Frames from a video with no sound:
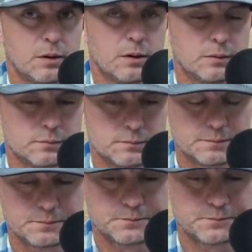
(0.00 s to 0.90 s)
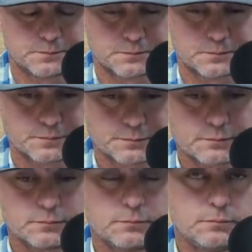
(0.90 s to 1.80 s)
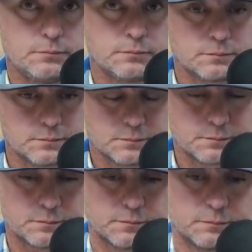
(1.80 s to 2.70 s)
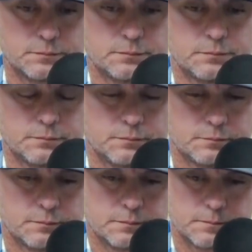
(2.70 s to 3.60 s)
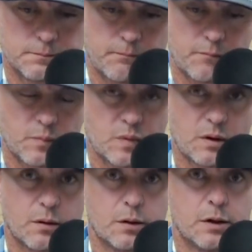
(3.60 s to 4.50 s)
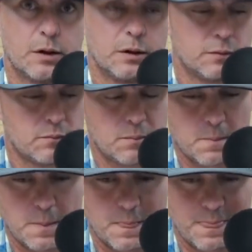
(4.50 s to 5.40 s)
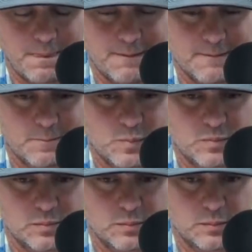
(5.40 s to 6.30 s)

[no speech]